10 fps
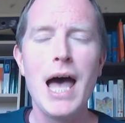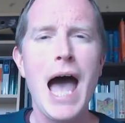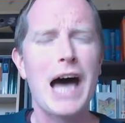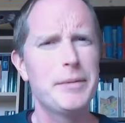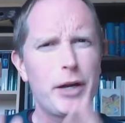
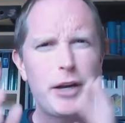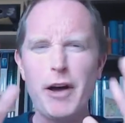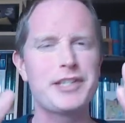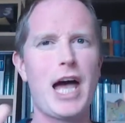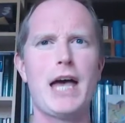And the book of
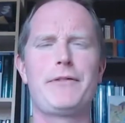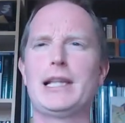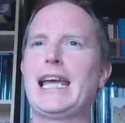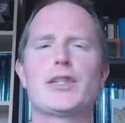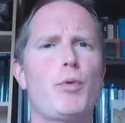Isaiah, if you
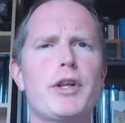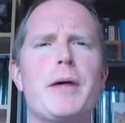like, is one of the